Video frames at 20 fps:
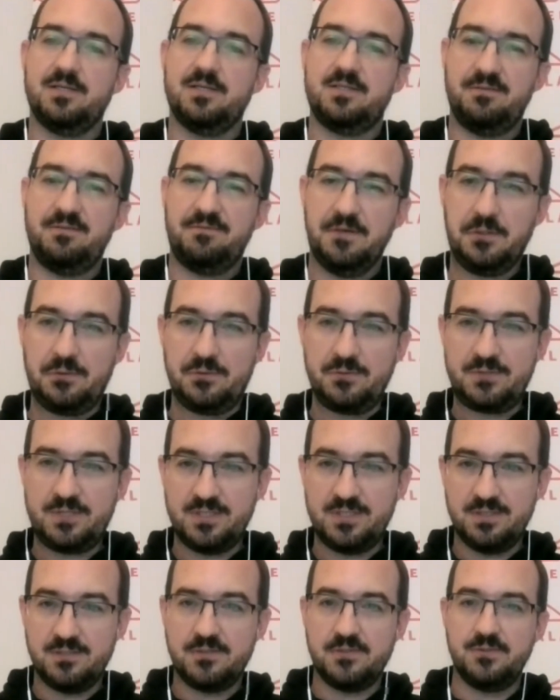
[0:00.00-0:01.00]

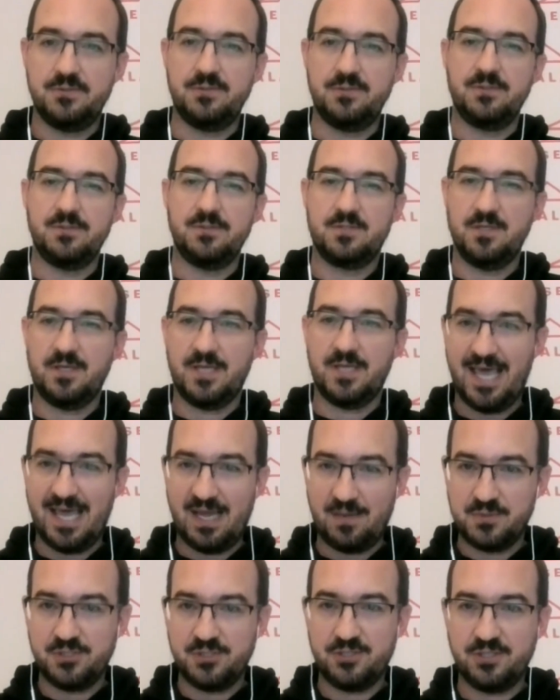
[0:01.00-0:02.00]
difficulties to
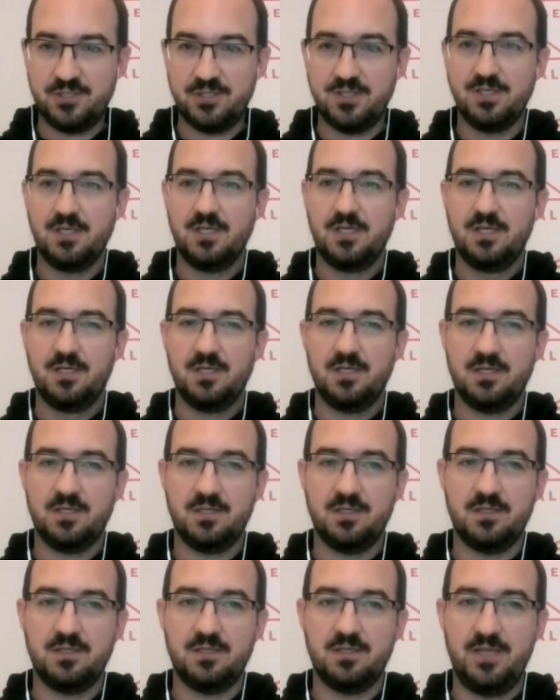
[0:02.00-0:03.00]
capture
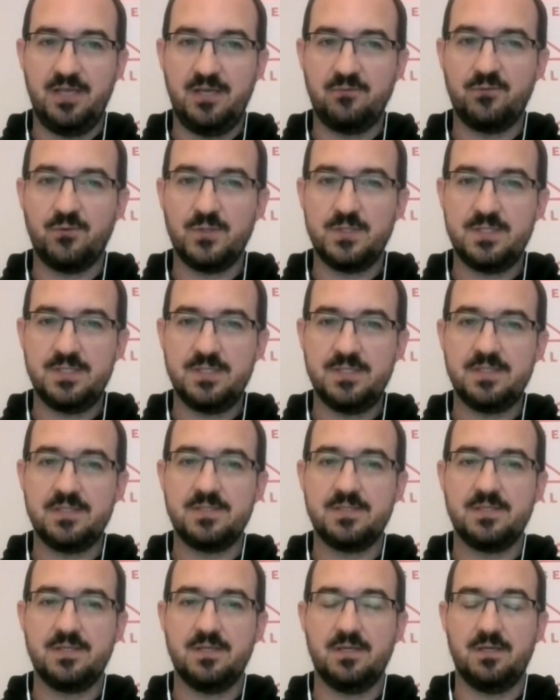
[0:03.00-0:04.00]

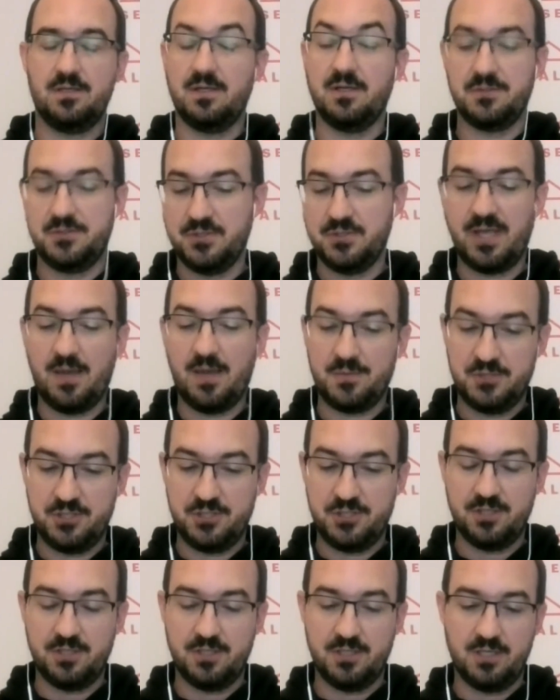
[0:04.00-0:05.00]
invoices, to
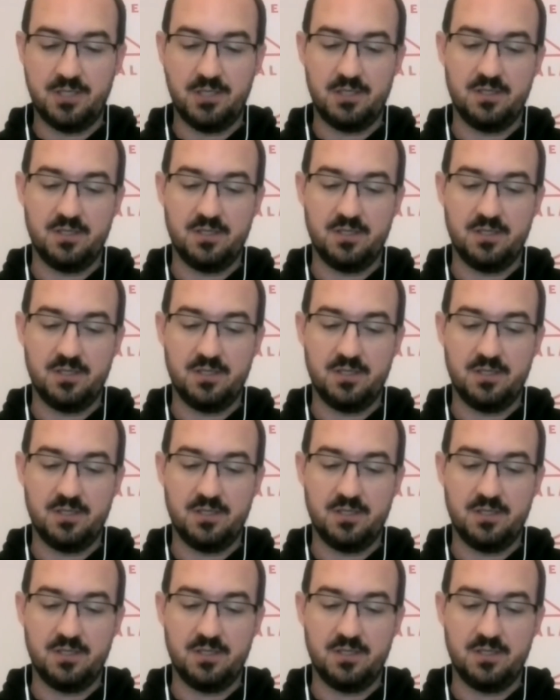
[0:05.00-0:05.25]
capture